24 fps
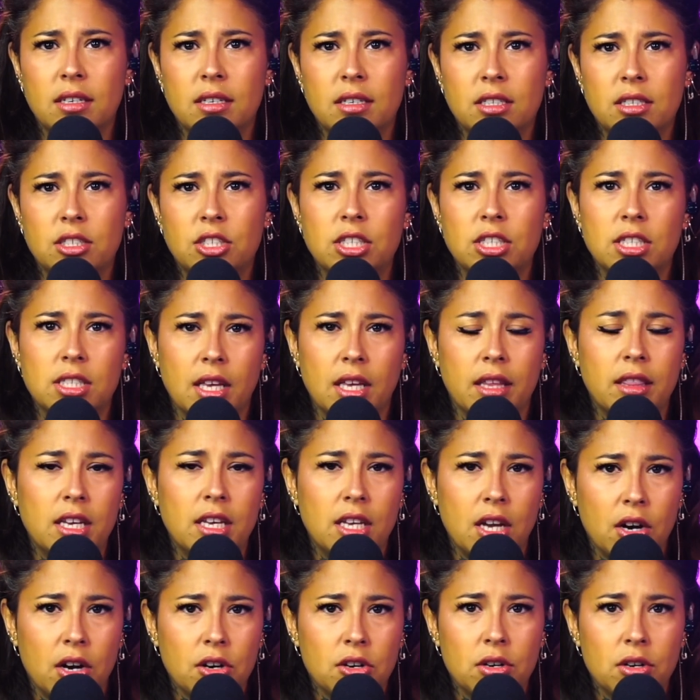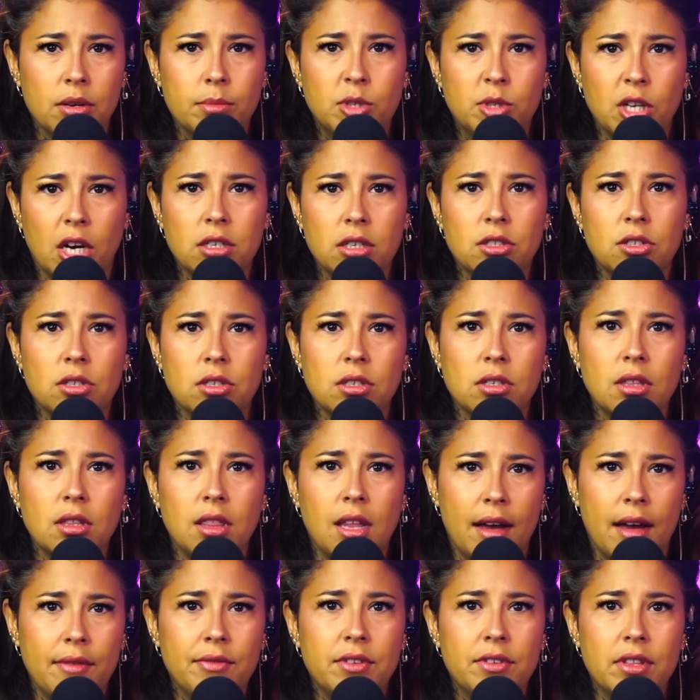She said the younger abductor
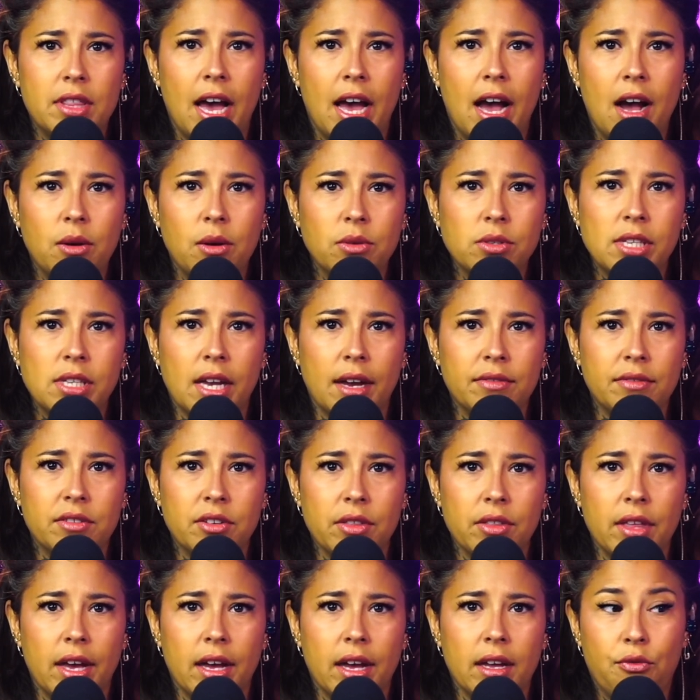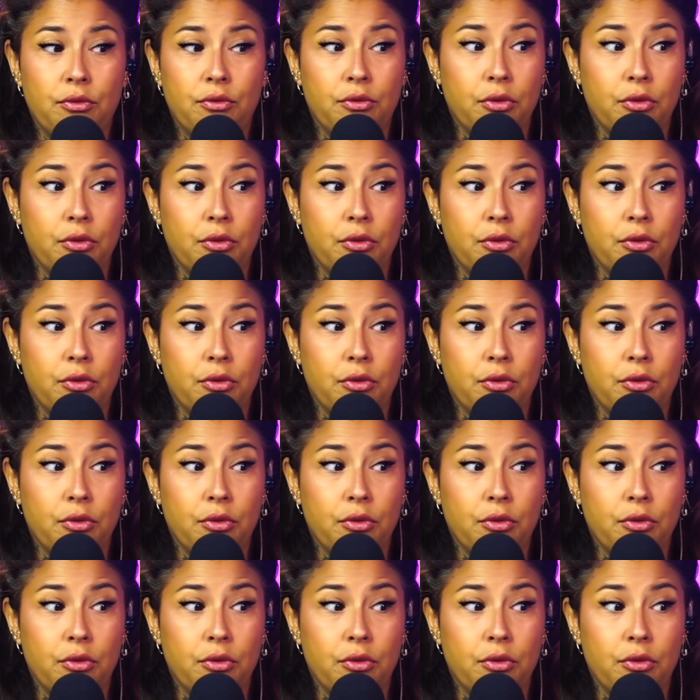left the house after that